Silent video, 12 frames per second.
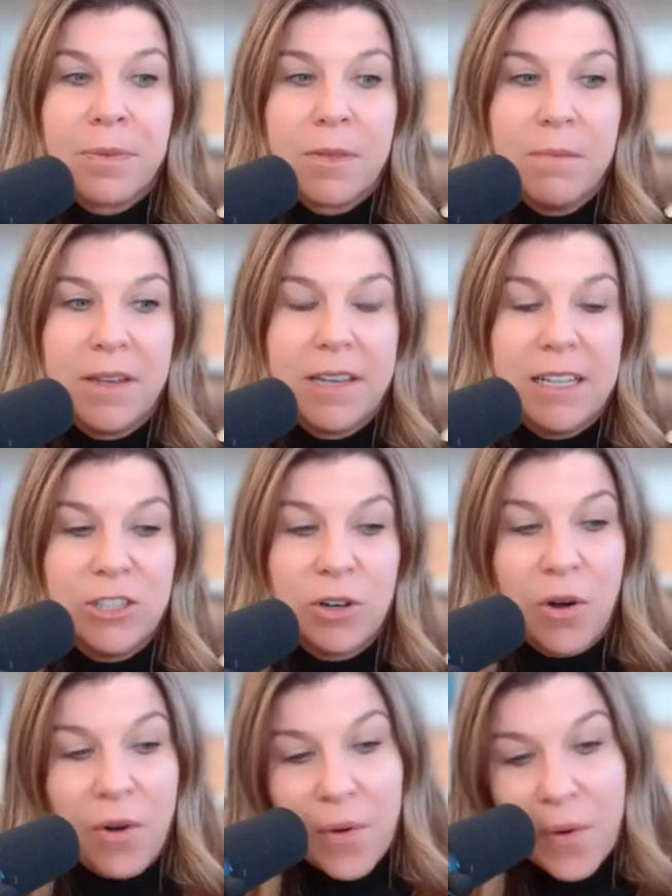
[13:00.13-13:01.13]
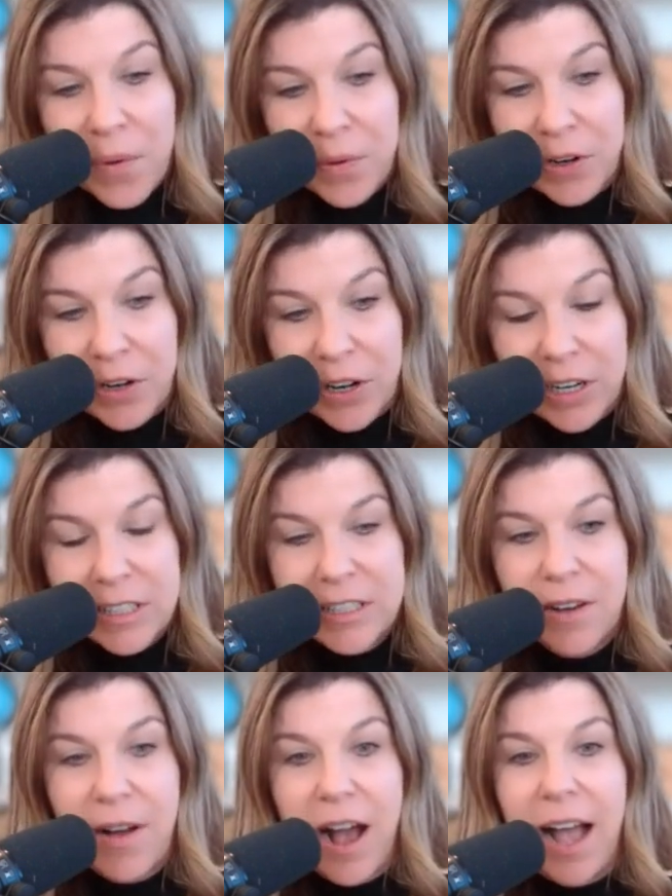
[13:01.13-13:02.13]
my kids are older,
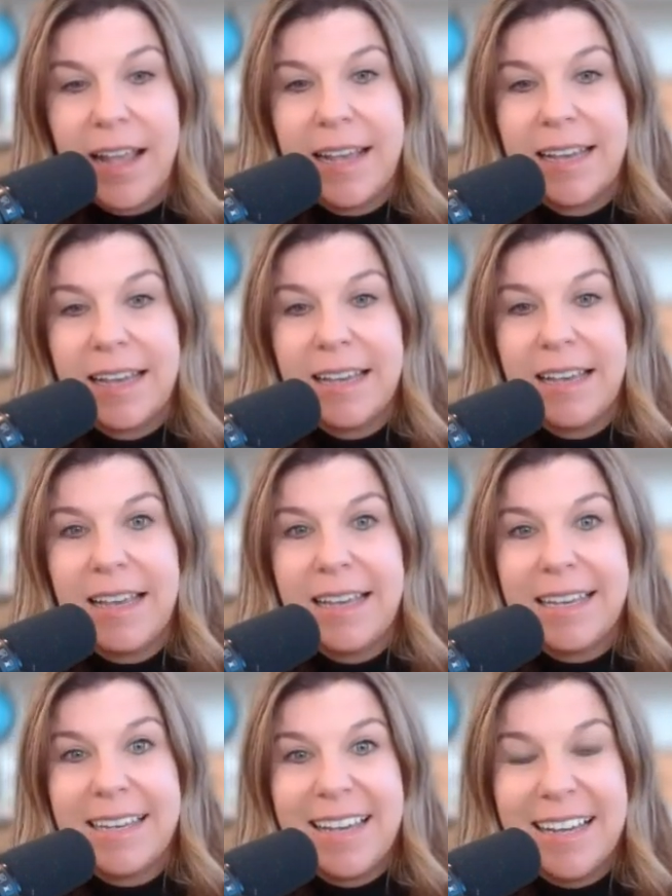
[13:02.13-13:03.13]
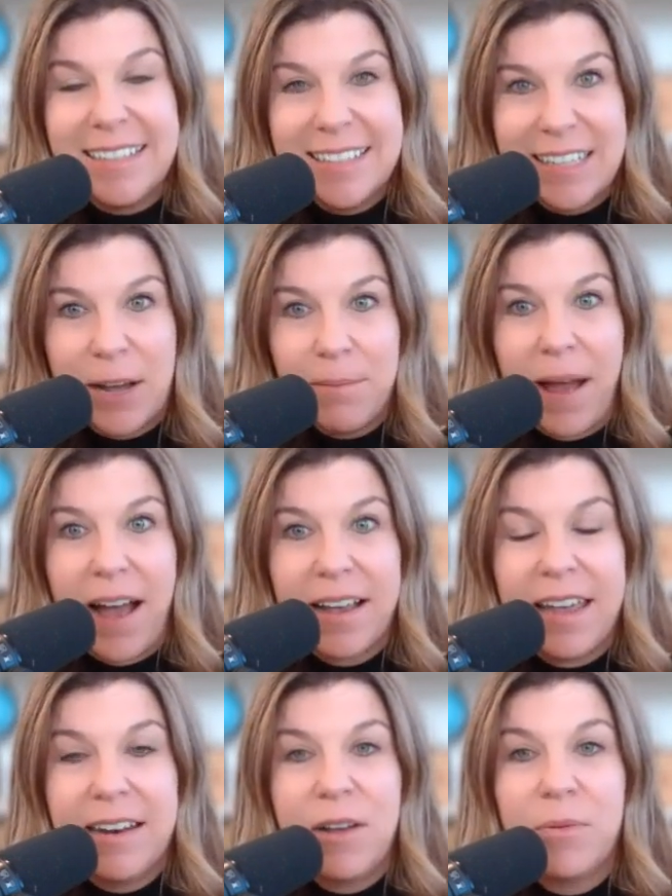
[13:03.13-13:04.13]
so I can step back
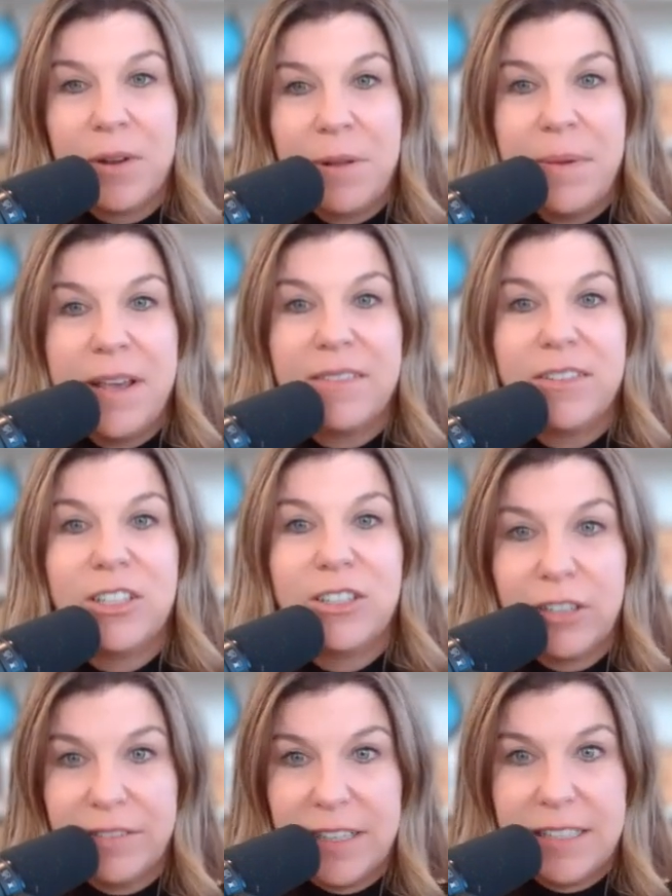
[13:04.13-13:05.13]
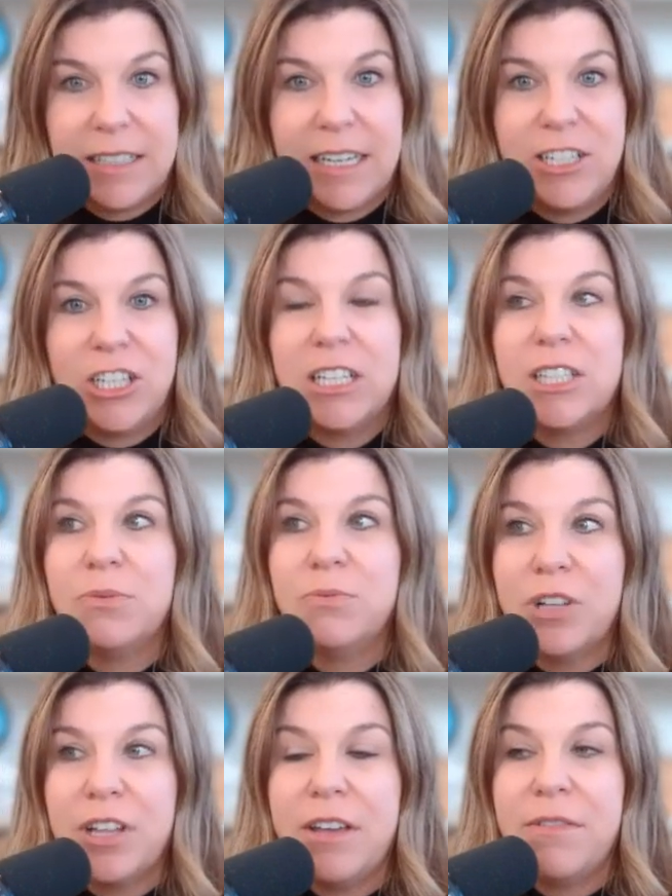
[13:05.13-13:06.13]
and I want to be of service. I just
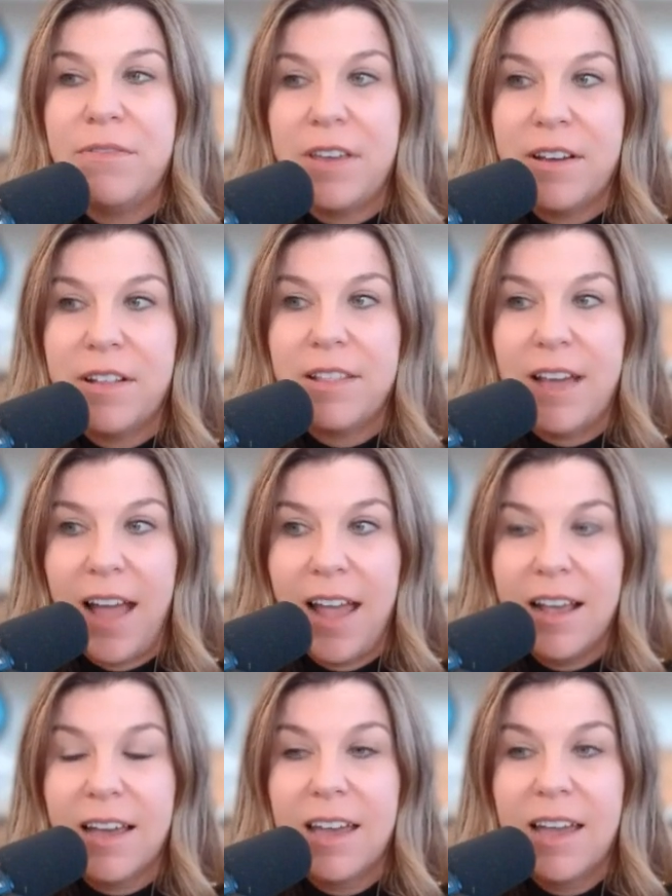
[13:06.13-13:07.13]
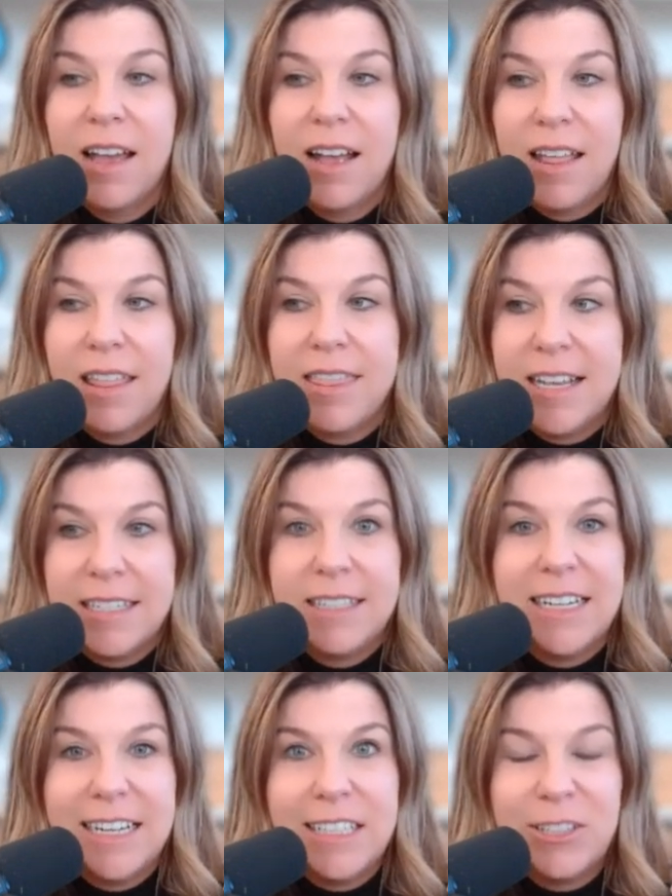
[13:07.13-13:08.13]
really feel like this
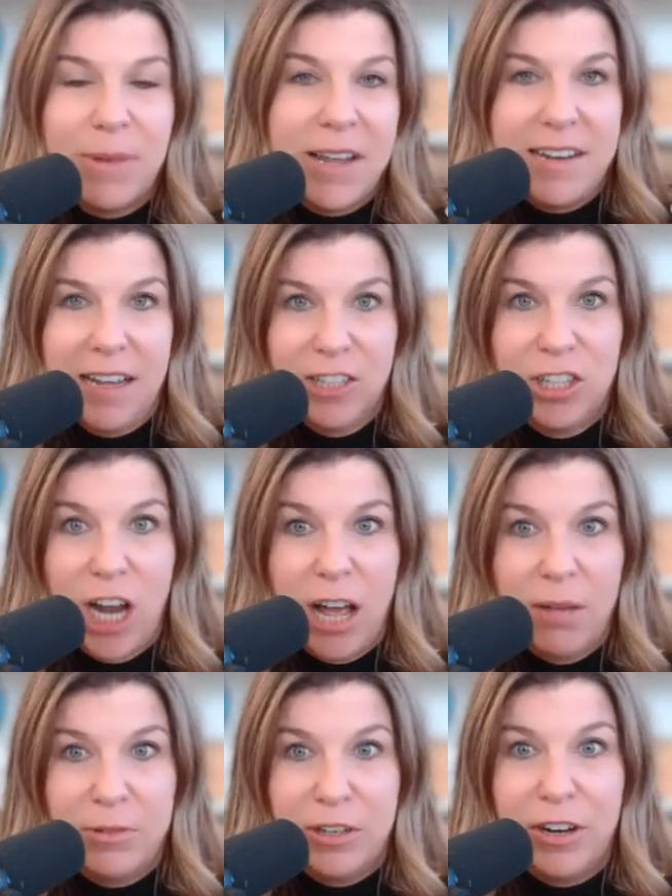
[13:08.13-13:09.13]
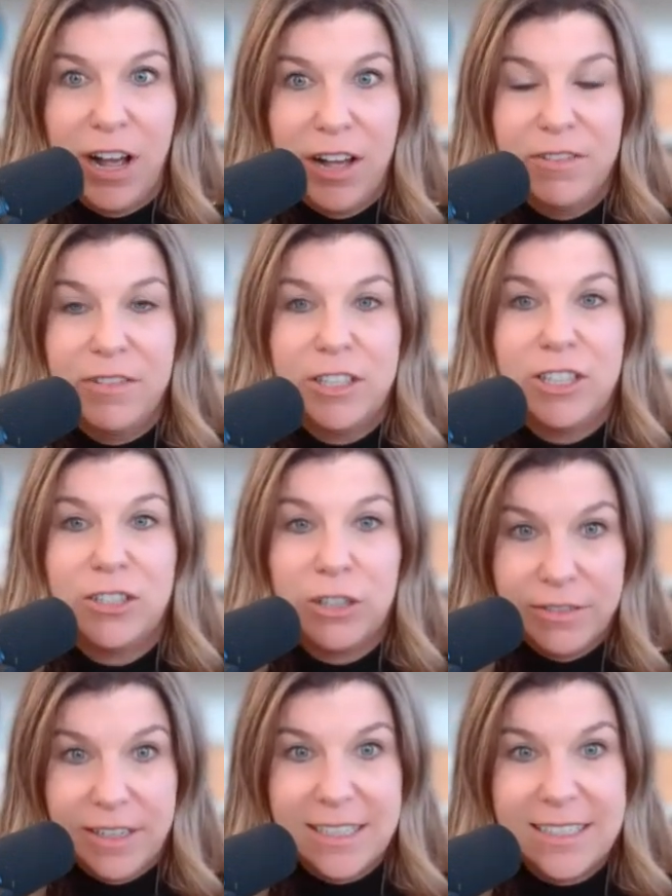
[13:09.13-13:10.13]
is my next chapter of
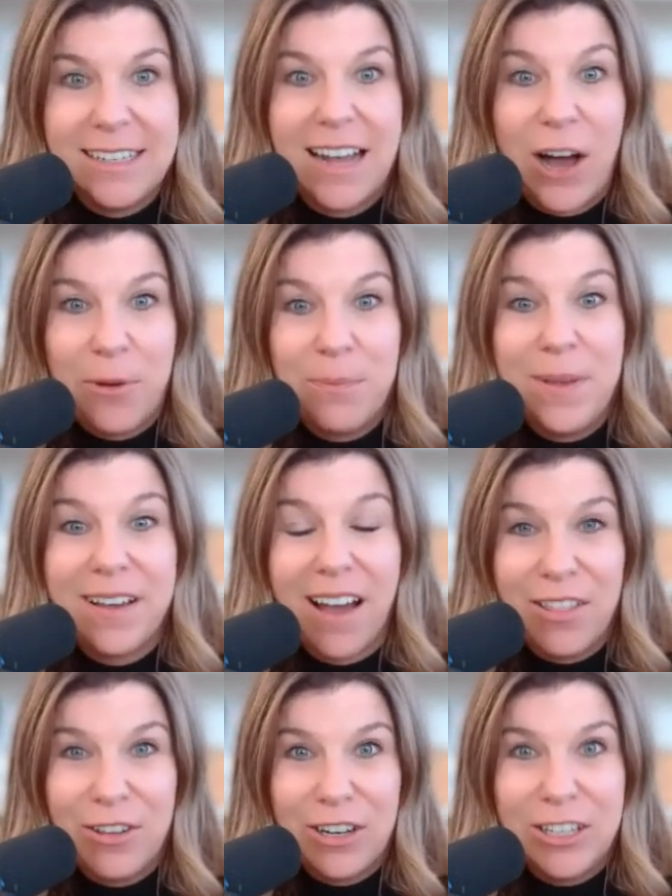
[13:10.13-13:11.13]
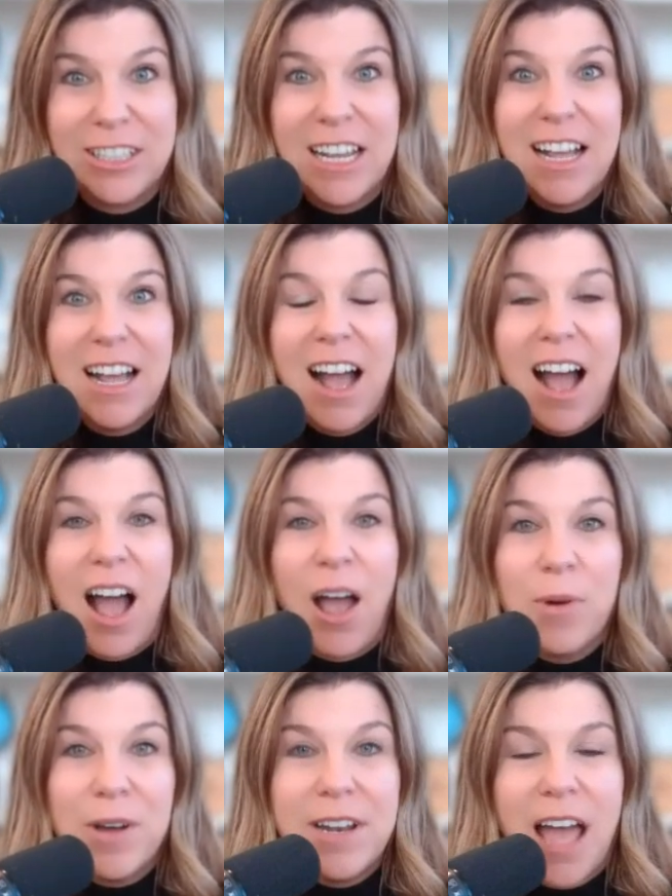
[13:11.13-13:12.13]
service and helping others. I
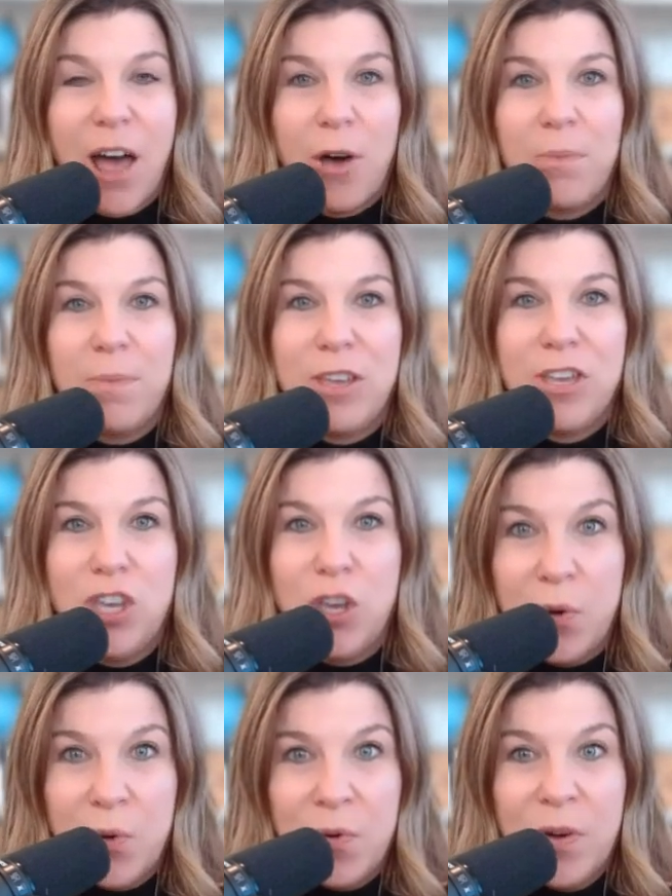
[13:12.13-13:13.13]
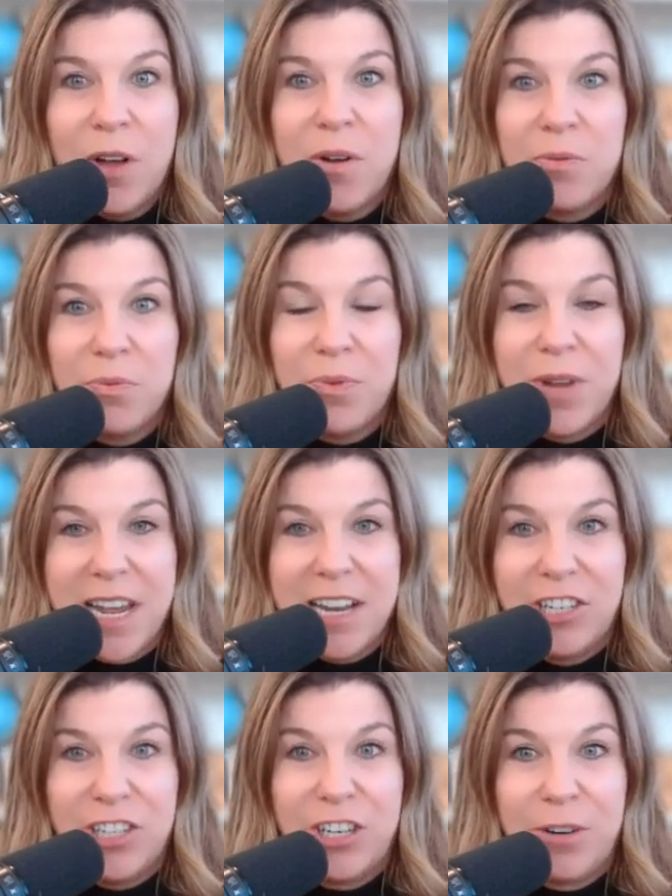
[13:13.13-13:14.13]
want to help you
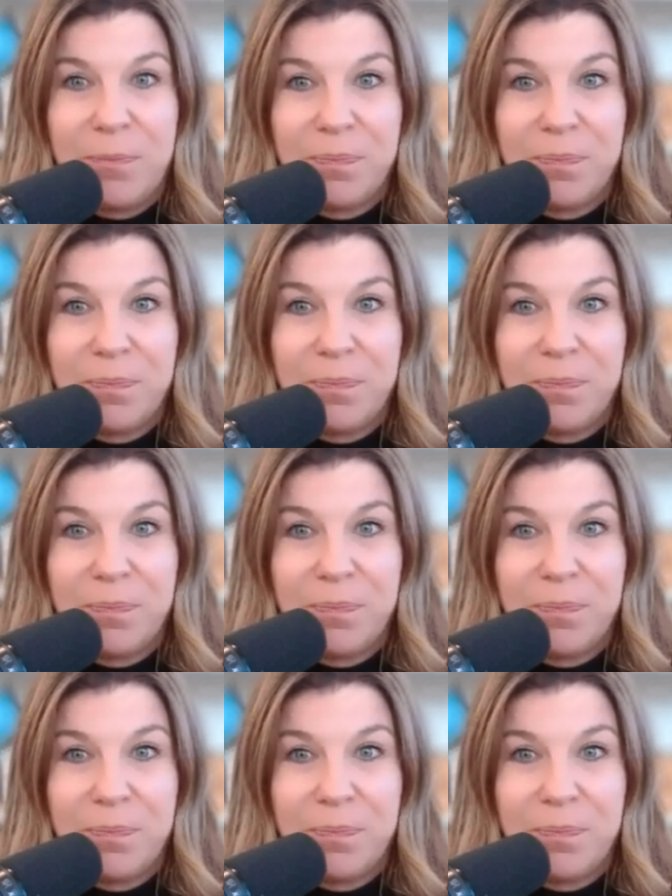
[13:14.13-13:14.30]
reach